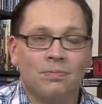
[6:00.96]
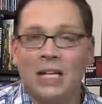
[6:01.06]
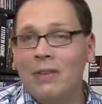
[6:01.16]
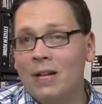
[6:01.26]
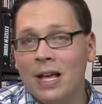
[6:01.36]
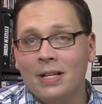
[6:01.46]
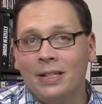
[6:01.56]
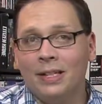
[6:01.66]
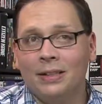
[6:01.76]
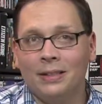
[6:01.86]
Even had
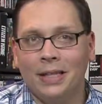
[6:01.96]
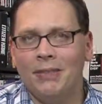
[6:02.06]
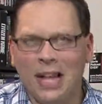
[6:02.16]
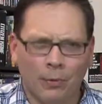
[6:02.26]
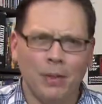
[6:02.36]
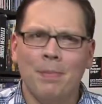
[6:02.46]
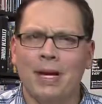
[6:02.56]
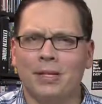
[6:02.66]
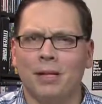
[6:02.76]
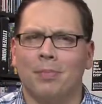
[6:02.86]
a remake done